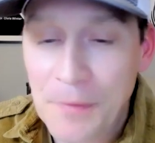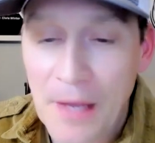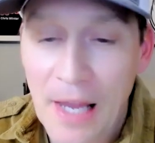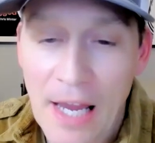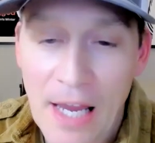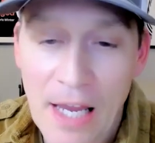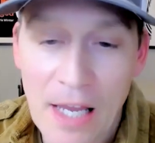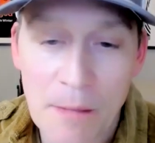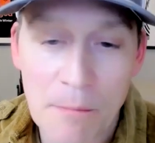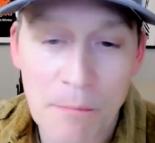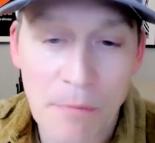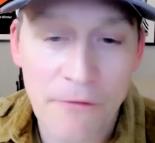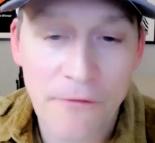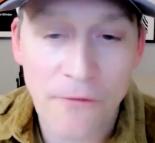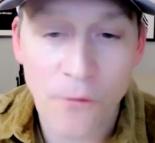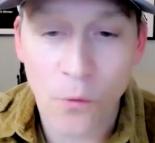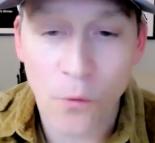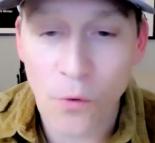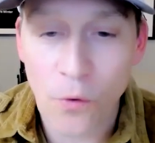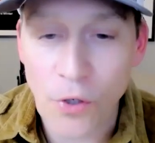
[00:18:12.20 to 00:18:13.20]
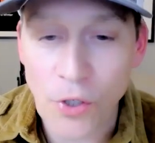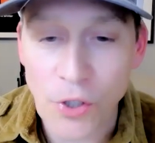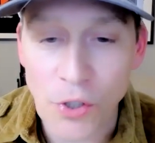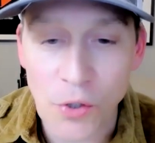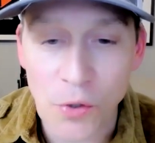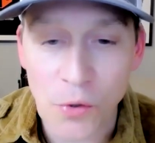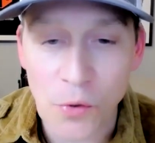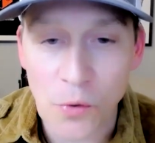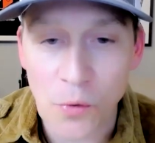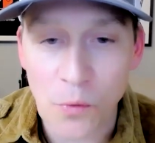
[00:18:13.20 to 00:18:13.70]
And before
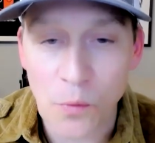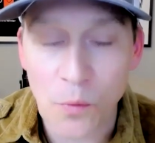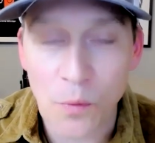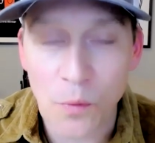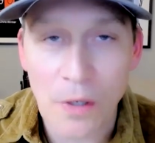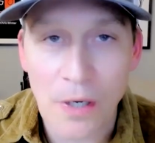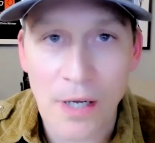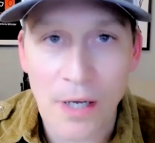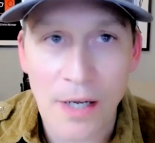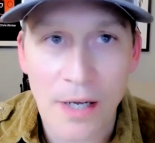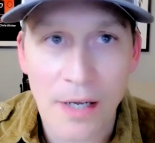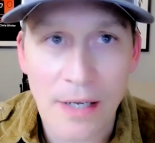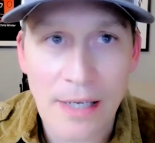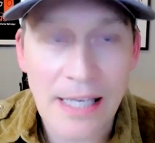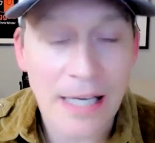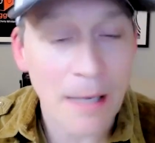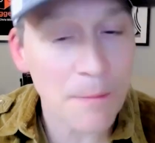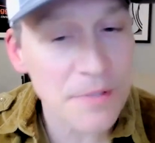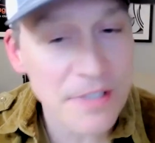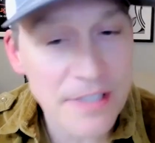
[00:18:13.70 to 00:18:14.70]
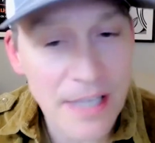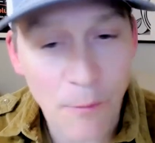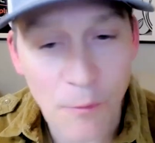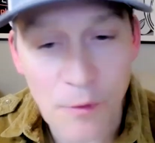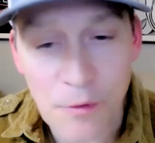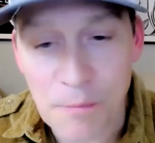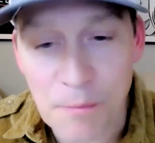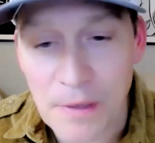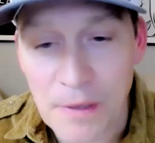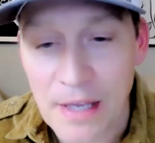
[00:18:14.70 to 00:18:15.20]
you get upset
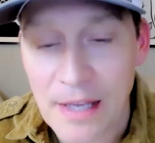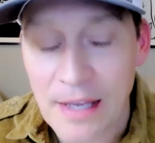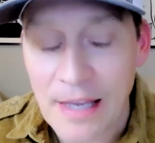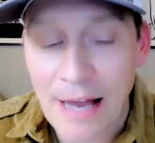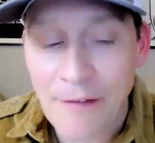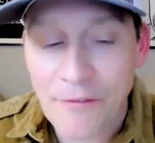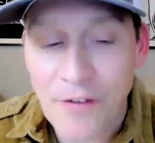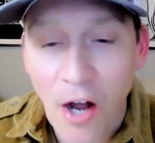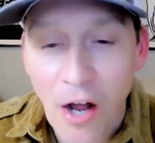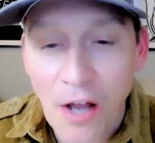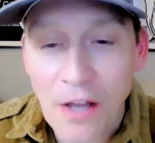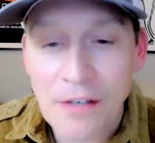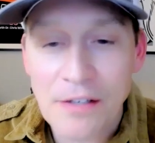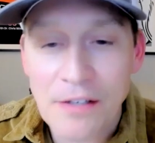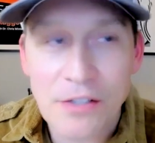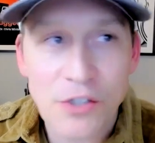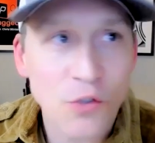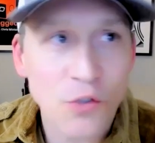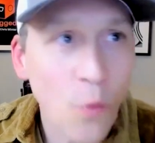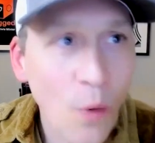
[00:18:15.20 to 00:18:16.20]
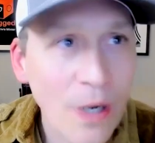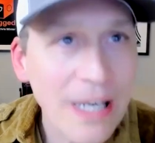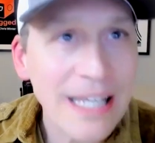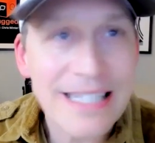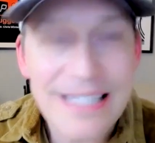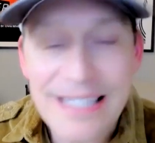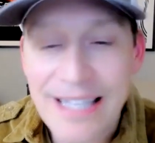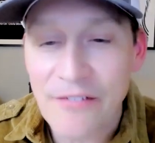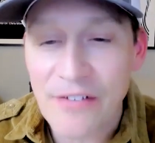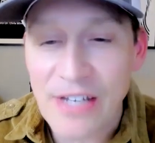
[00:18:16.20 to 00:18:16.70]
with me, I've gone
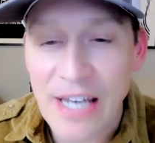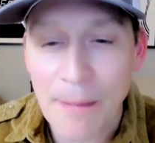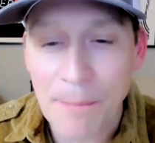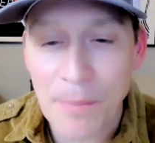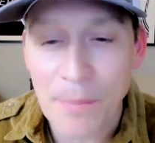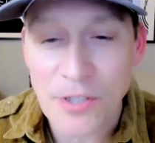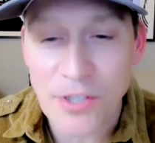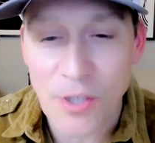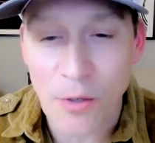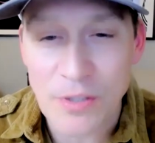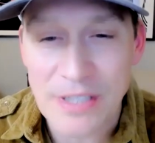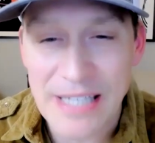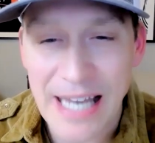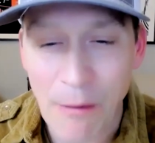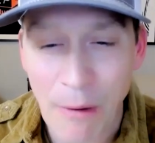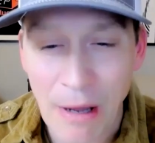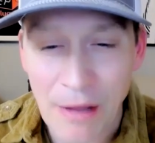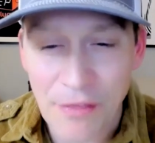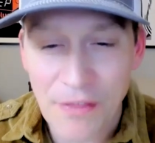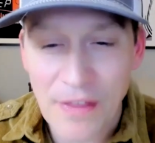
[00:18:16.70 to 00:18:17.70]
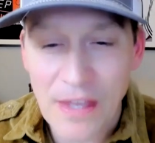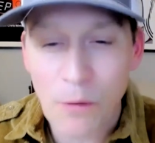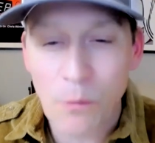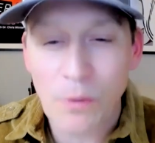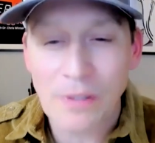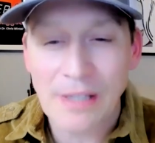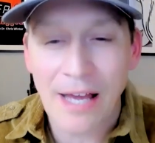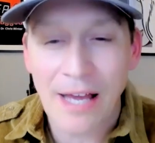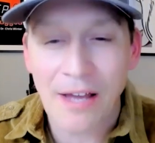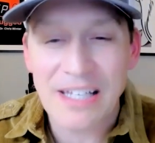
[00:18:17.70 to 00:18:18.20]
27 episodes now, I think,
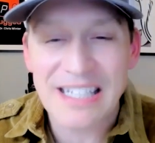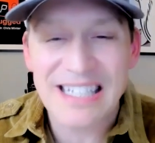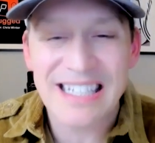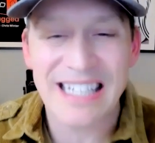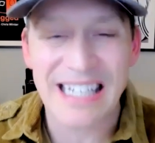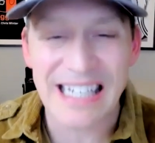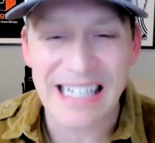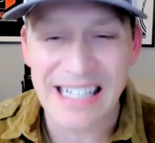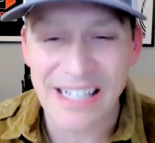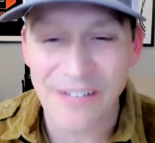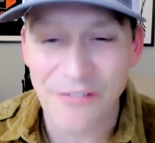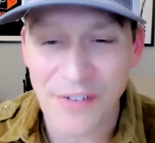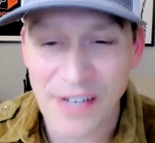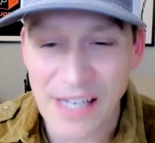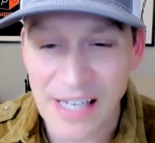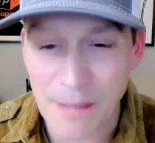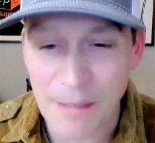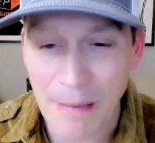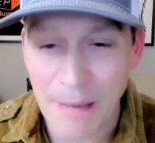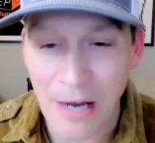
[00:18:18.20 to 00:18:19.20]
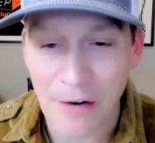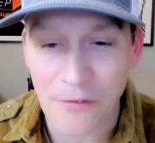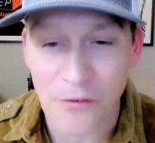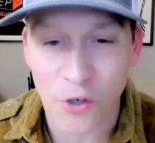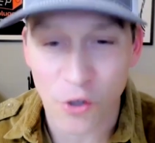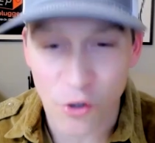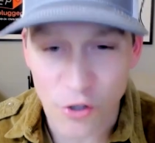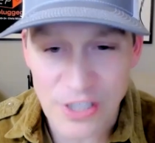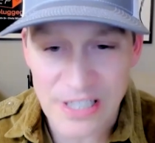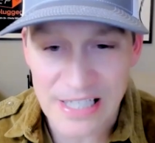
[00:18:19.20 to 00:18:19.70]
without a significant amount of
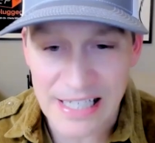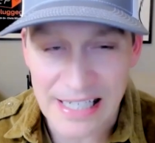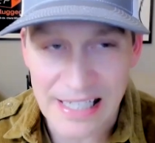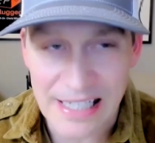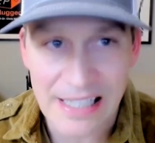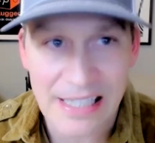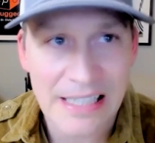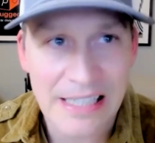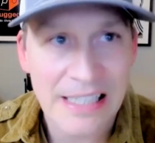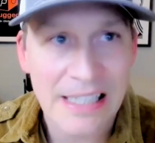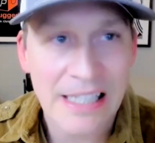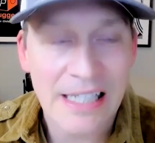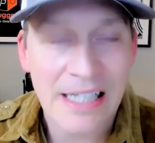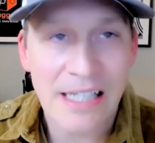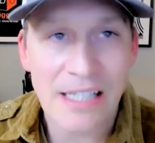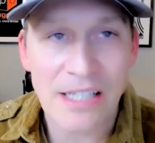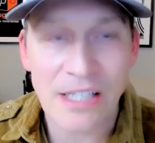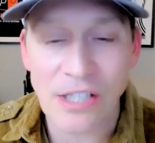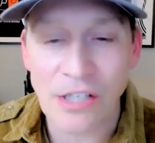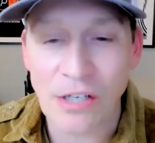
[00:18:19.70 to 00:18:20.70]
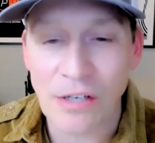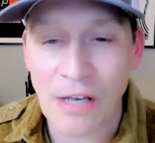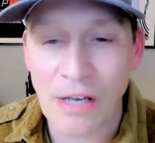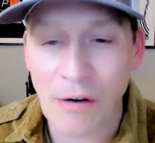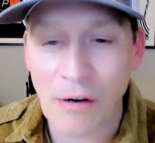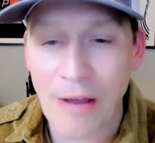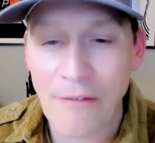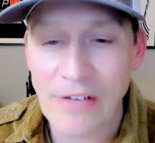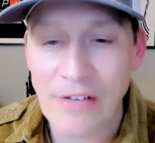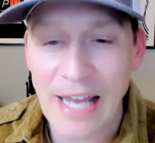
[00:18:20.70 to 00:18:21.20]
cursing. I
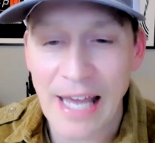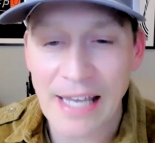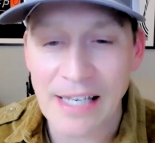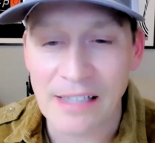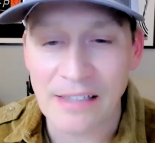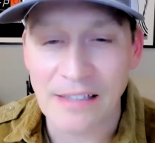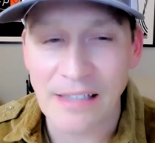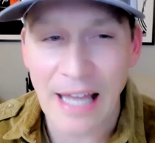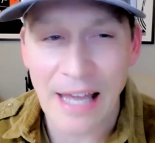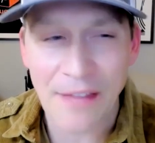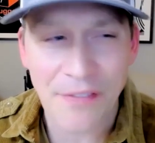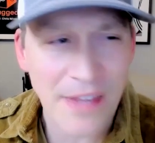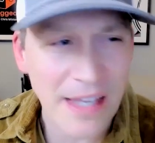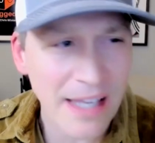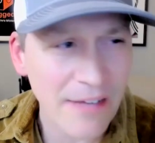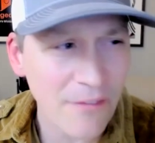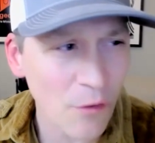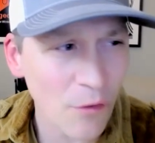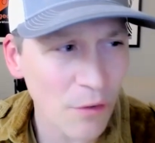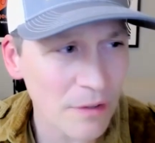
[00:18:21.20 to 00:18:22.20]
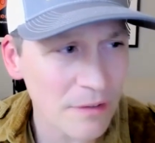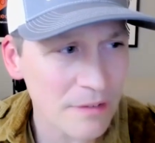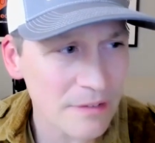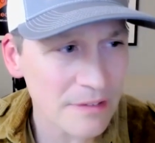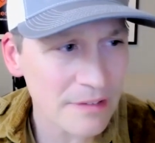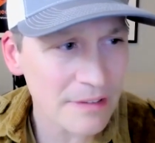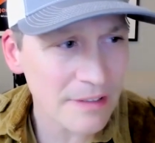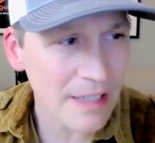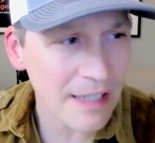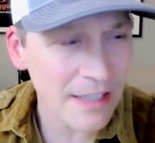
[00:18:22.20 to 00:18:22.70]
haven't had to, I think
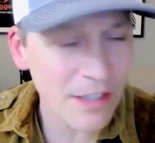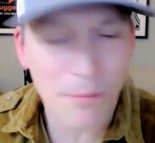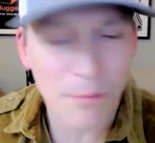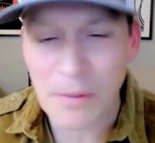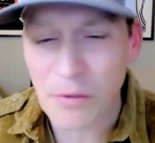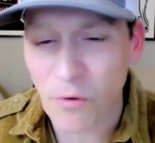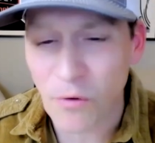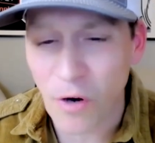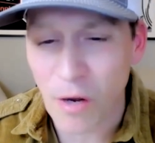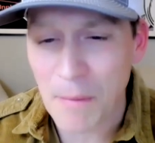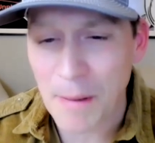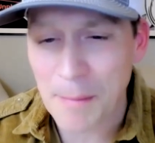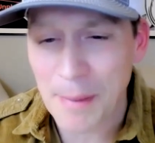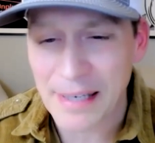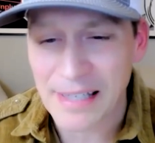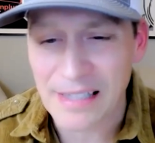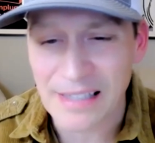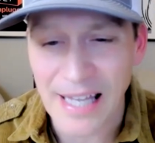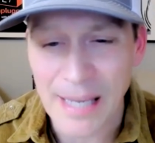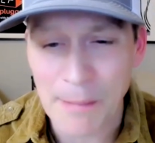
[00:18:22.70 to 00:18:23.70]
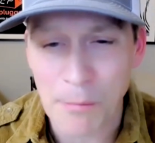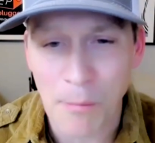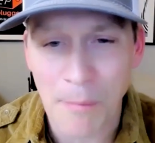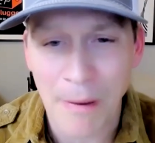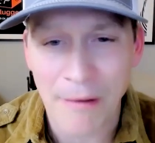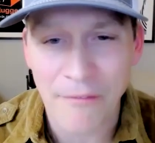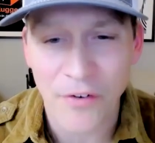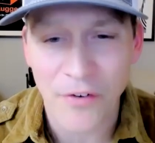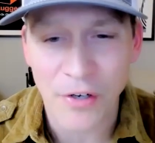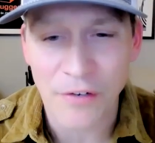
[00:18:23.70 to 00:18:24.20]
I could be wrong. Maybe I had to label
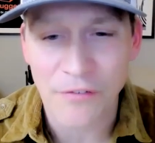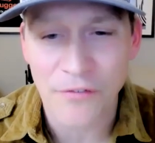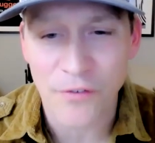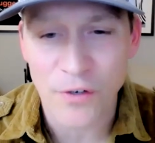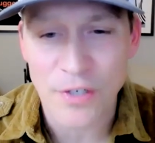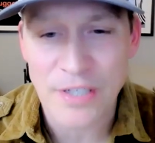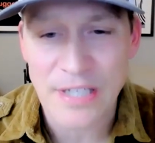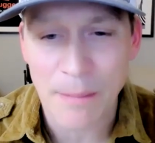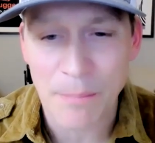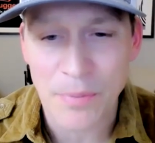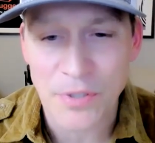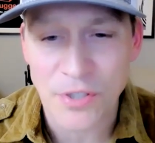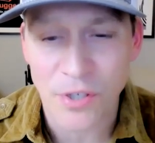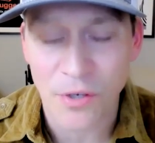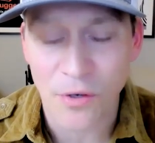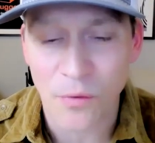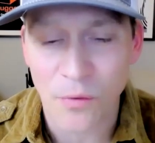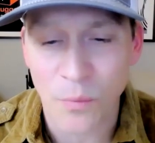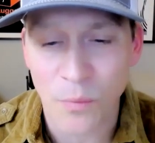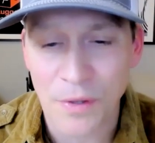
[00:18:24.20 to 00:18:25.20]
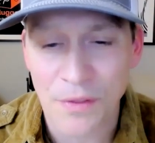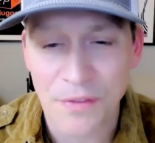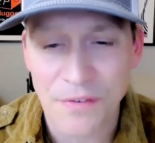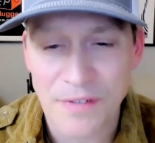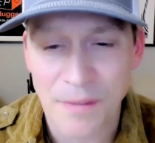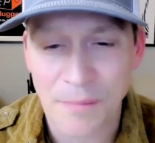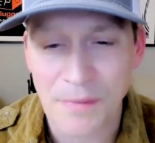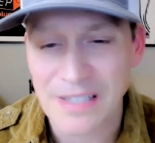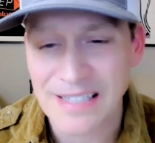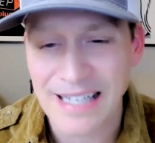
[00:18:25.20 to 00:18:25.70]
my very first episode with
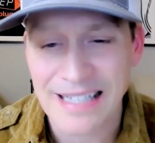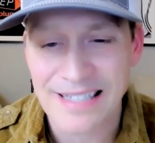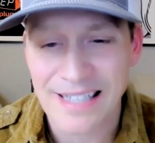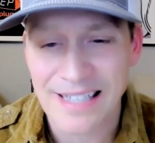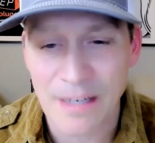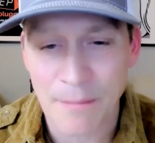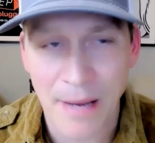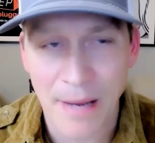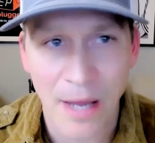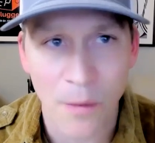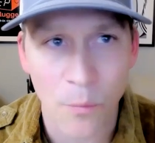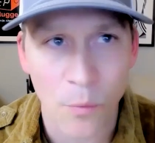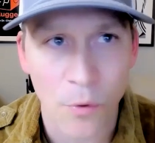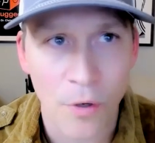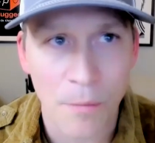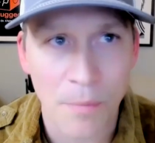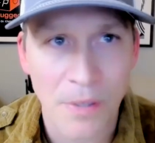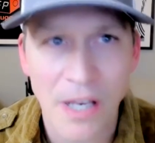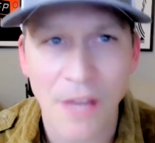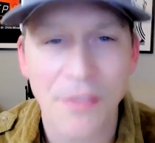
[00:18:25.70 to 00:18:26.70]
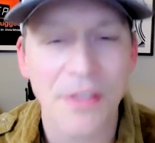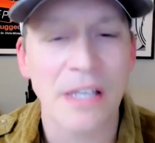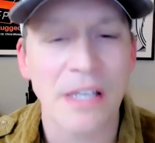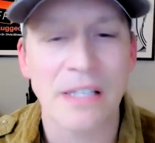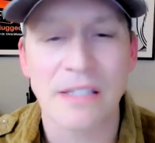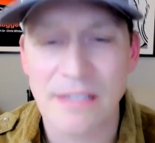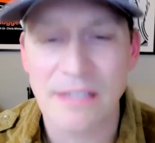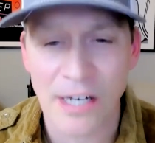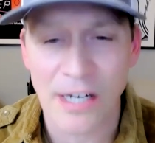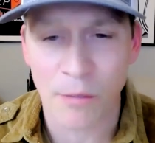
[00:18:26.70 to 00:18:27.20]
something because I said a bad word, but nothing
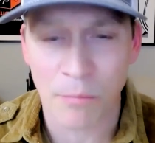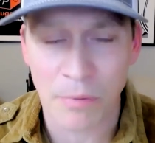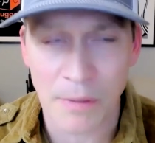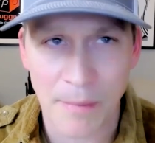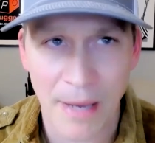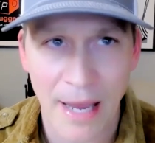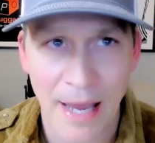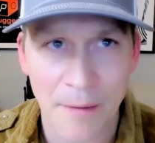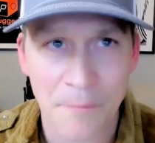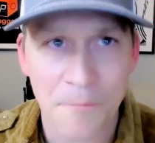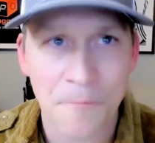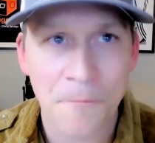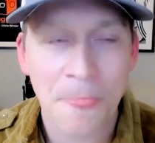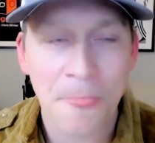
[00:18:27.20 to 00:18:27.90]
terribly bad.